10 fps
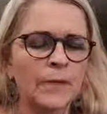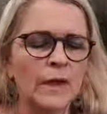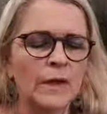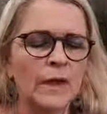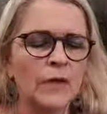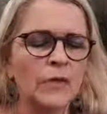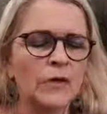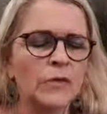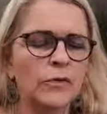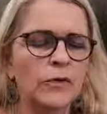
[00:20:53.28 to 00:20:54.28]
Now I
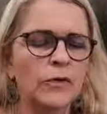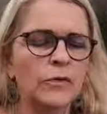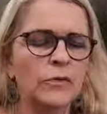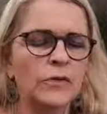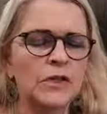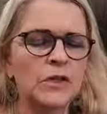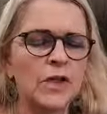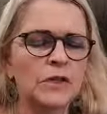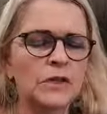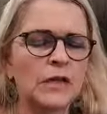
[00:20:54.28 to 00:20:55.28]
want you to
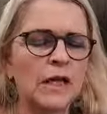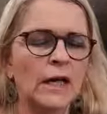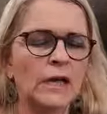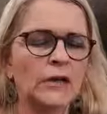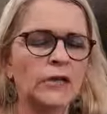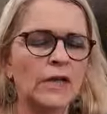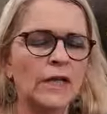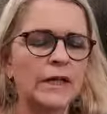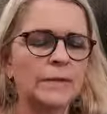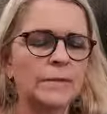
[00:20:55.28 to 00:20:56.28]
visualize the color green.